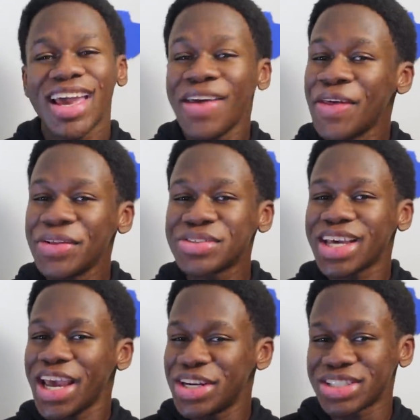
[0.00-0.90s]
And then there's
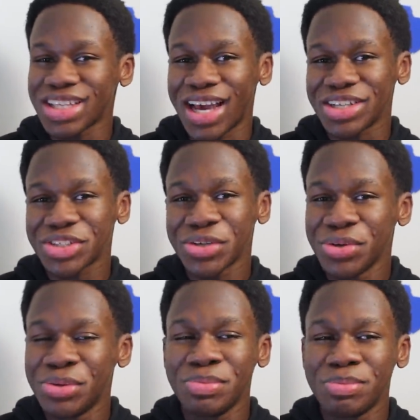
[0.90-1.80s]
Aegislash,
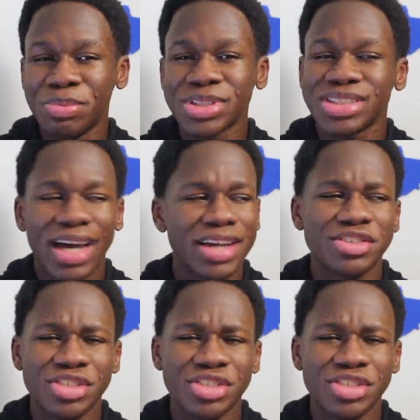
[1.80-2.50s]
who, besides